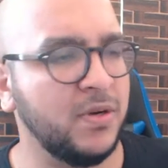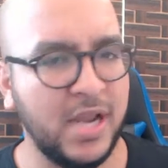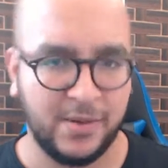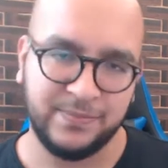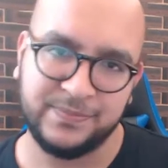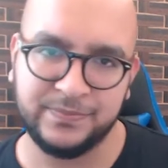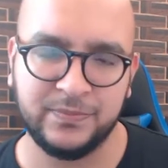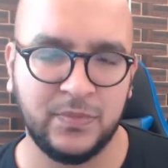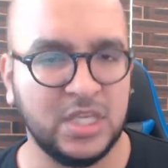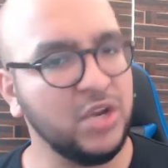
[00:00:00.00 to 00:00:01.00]
Now,
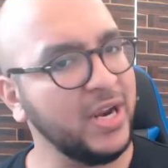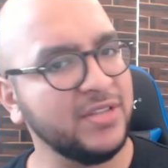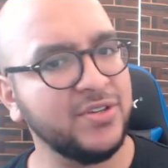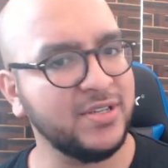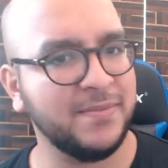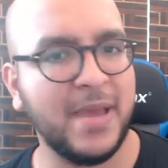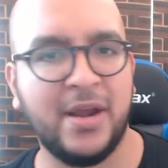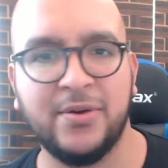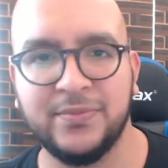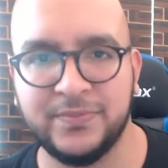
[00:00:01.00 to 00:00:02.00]
your answer doesn't matter.